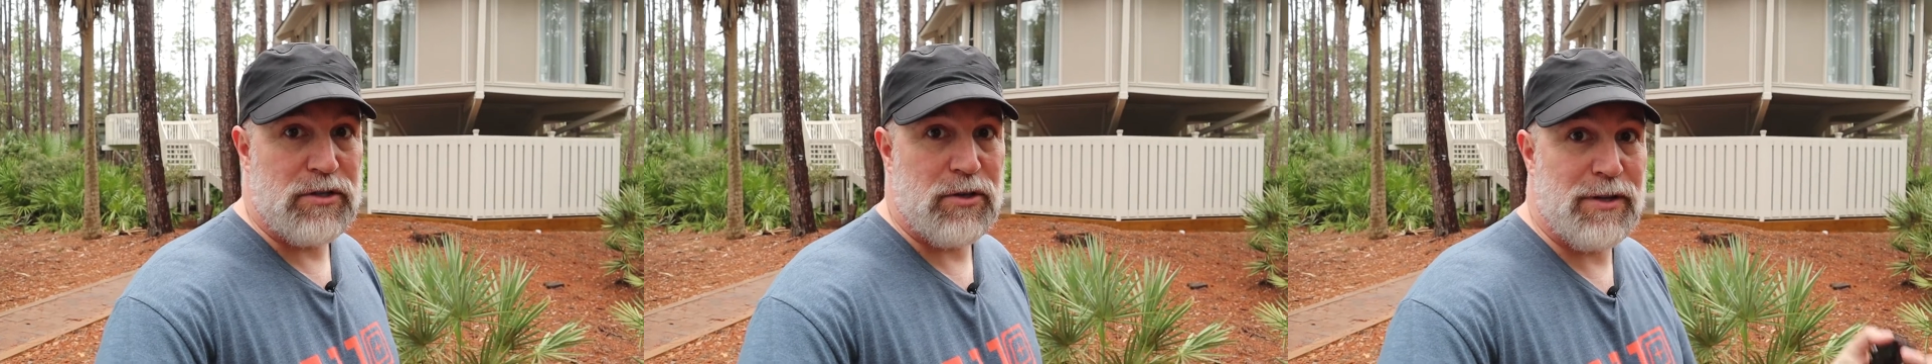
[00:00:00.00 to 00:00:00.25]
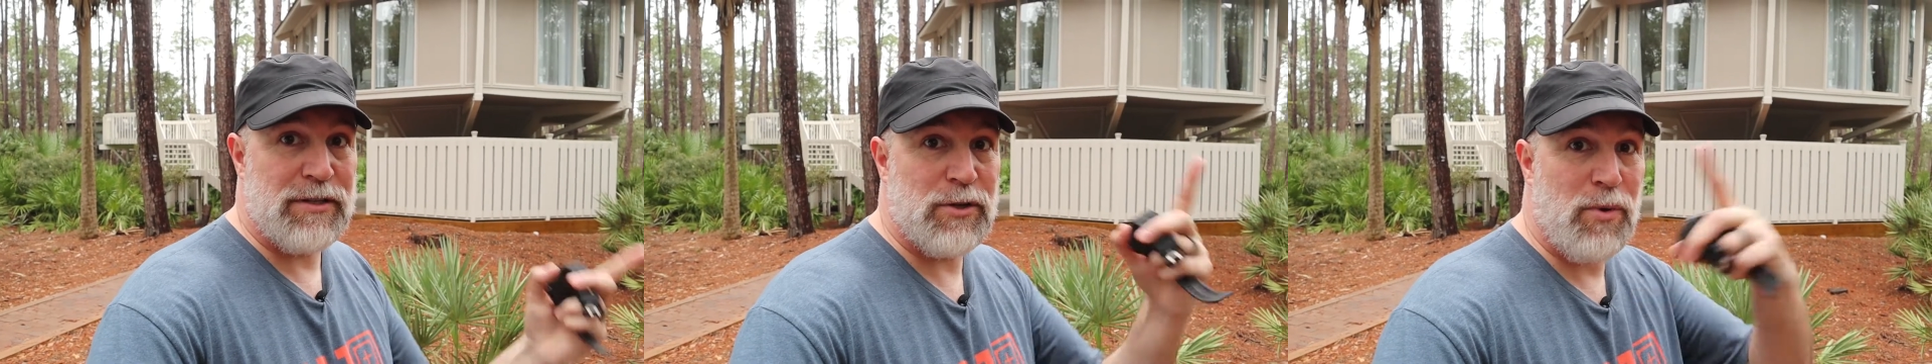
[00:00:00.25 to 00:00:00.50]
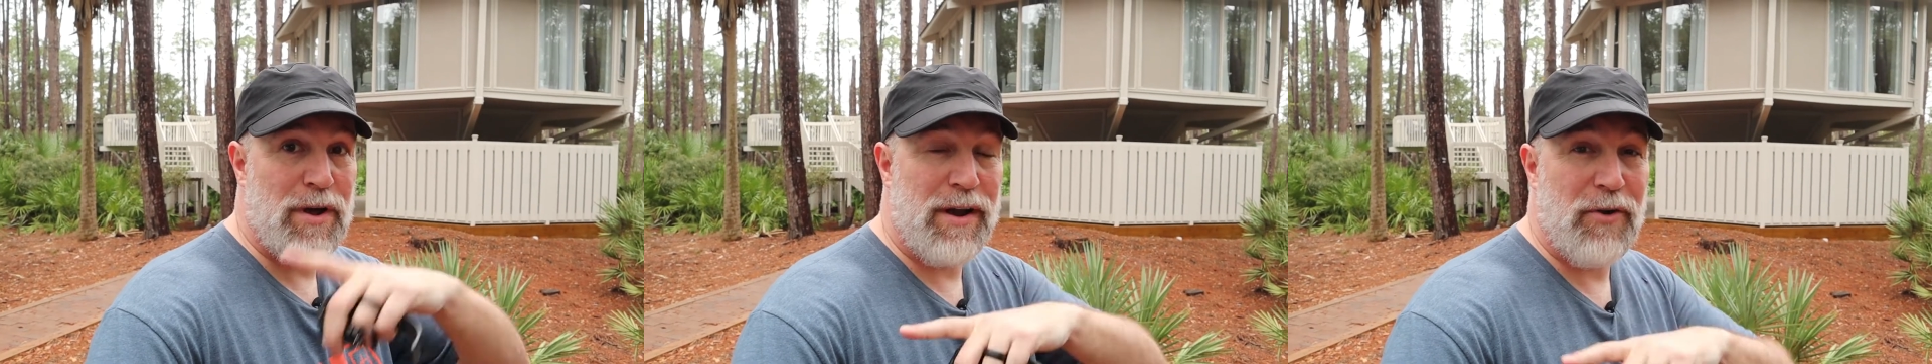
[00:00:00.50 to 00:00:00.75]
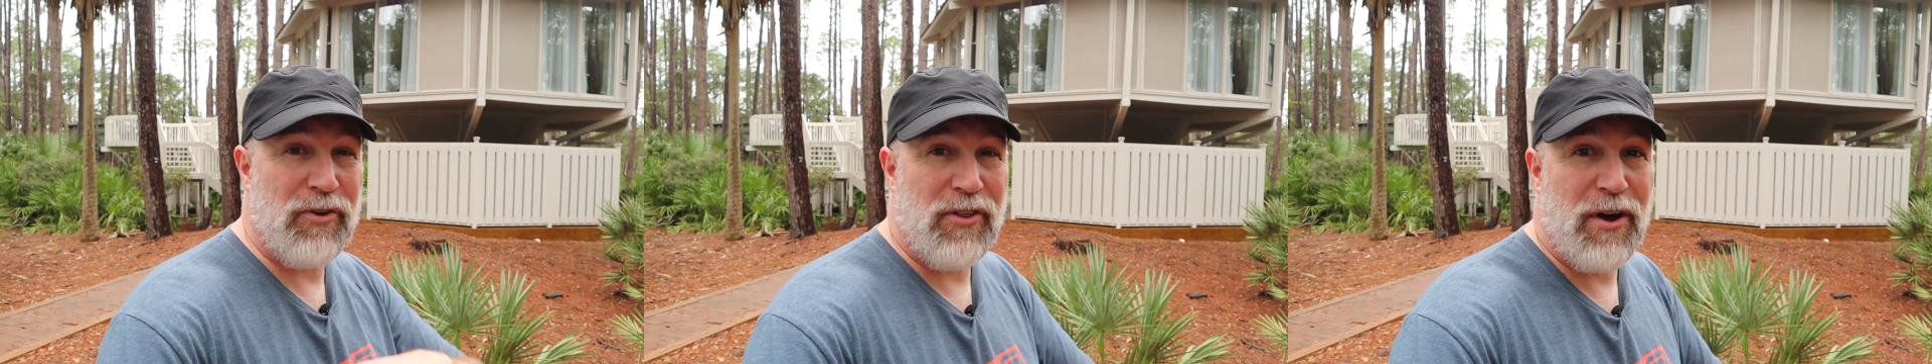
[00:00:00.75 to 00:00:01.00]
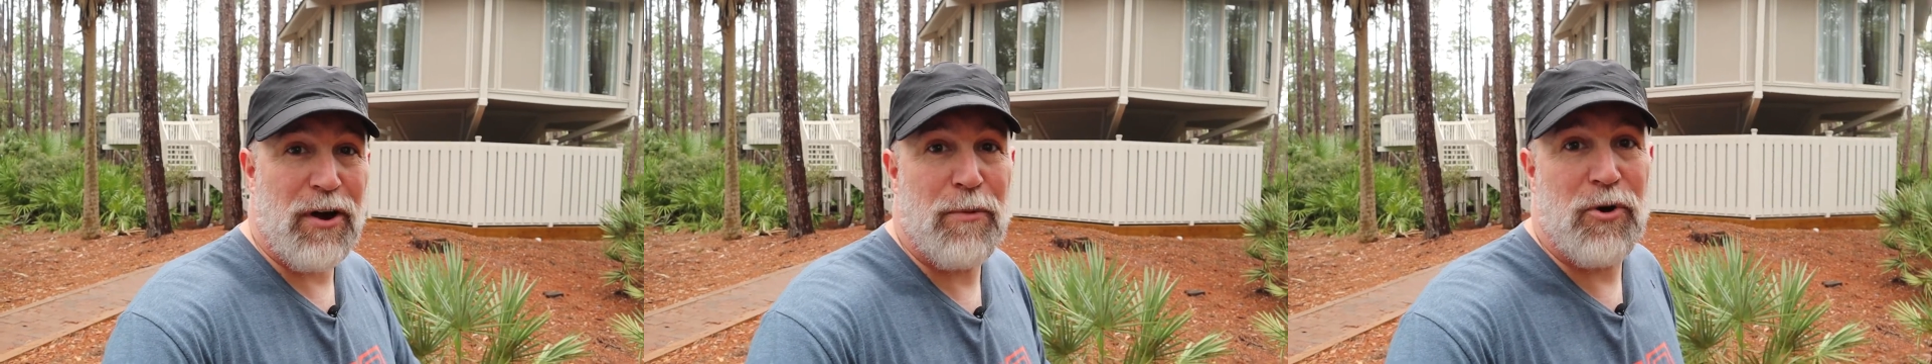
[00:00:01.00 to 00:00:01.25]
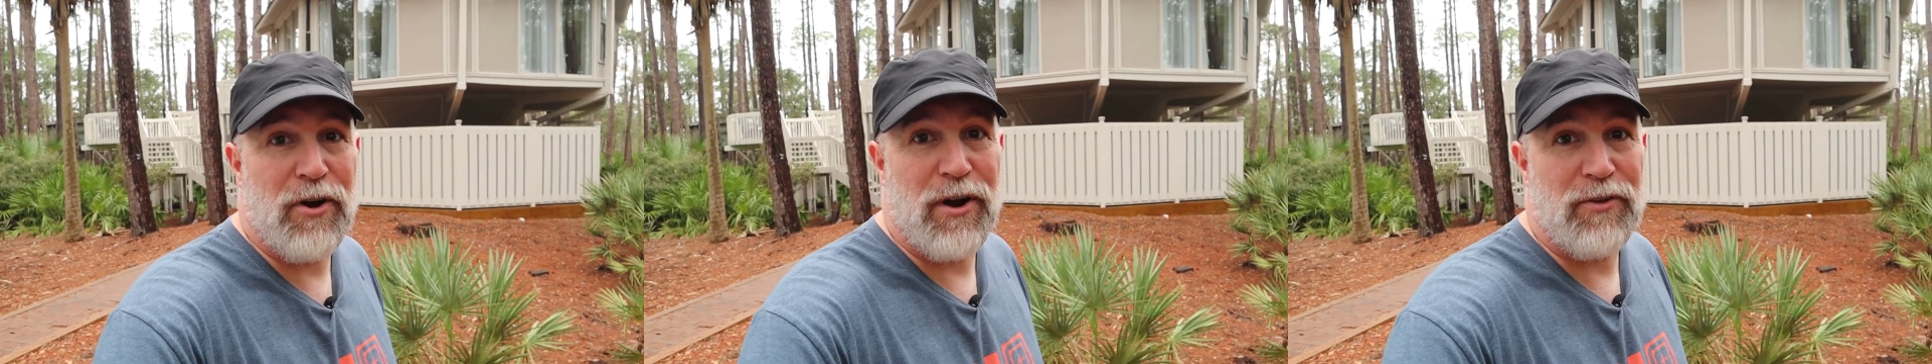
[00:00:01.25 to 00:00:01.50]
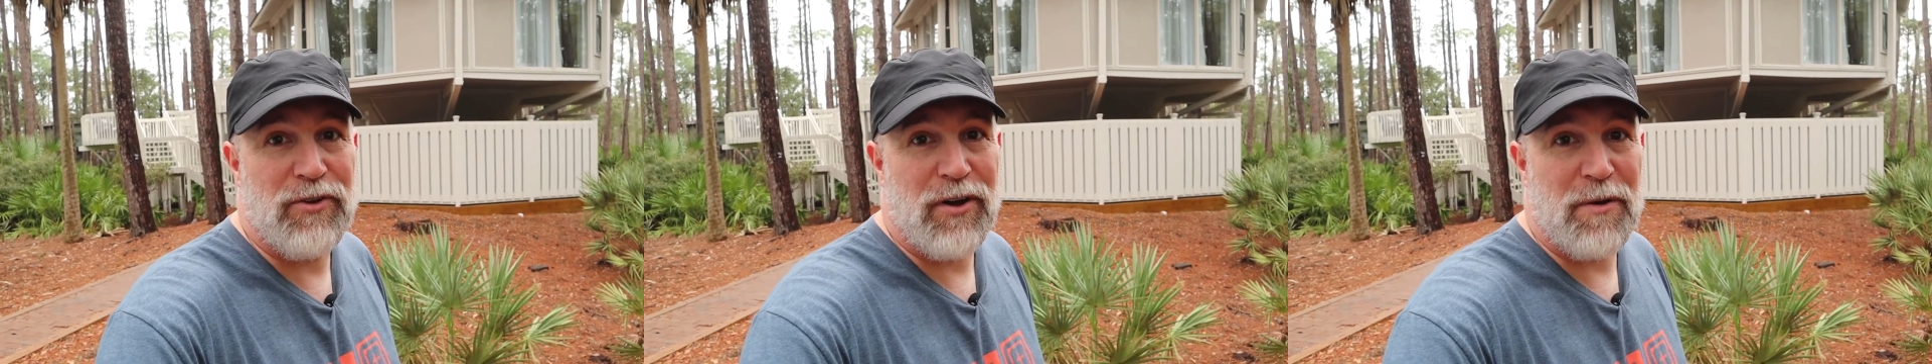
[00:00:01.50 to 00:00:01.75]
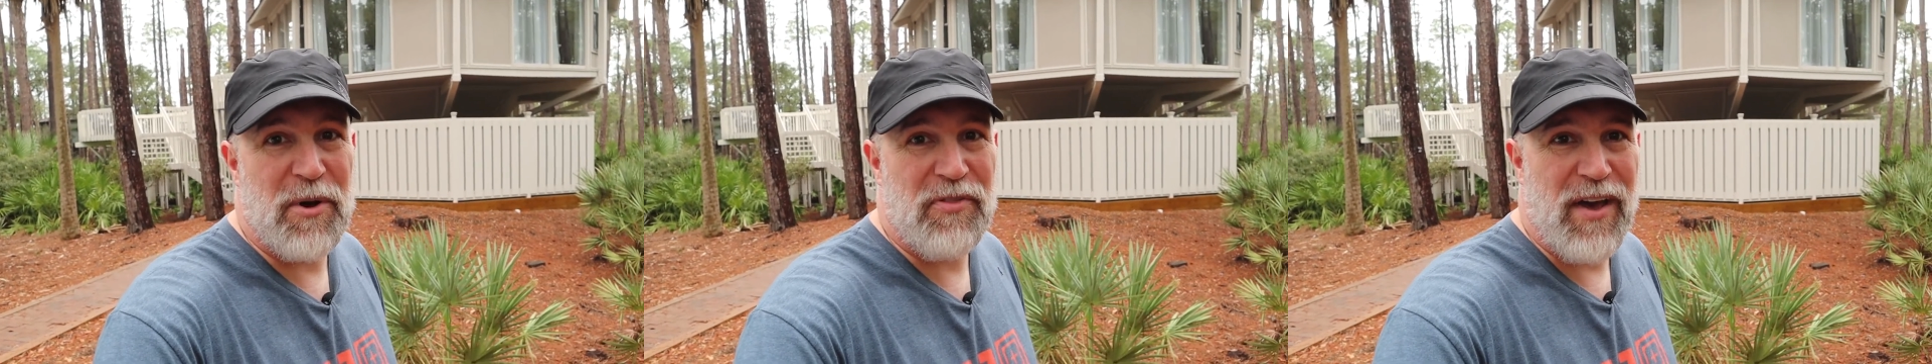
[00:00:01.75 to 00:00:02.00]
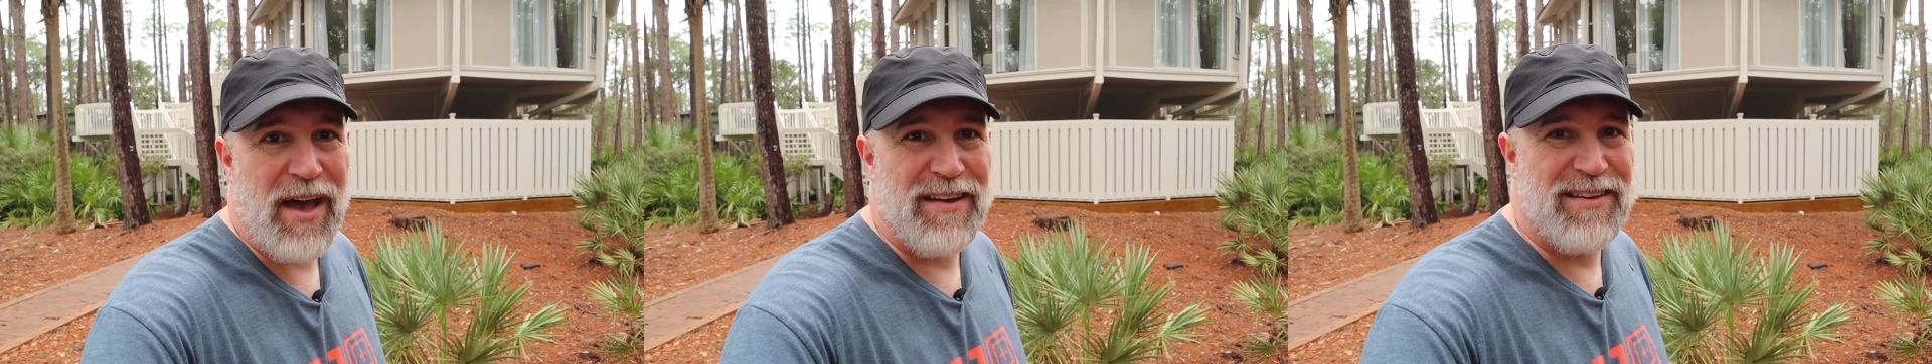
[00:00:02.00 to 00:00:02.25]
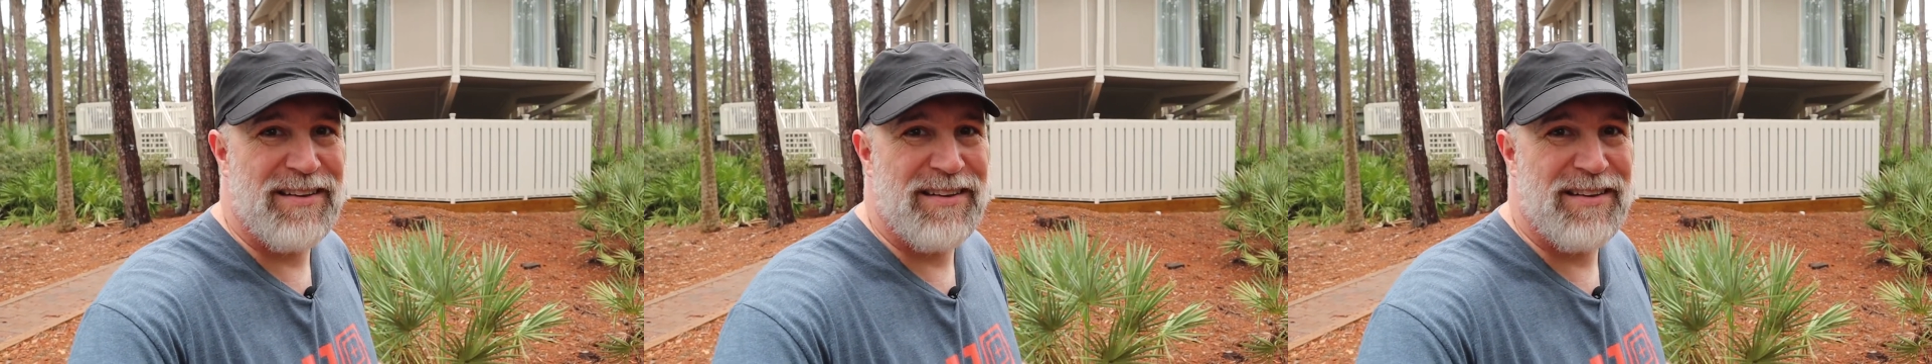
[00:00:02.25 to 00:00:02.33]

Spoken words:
So let's go on down to the harbor and I'll talk about that.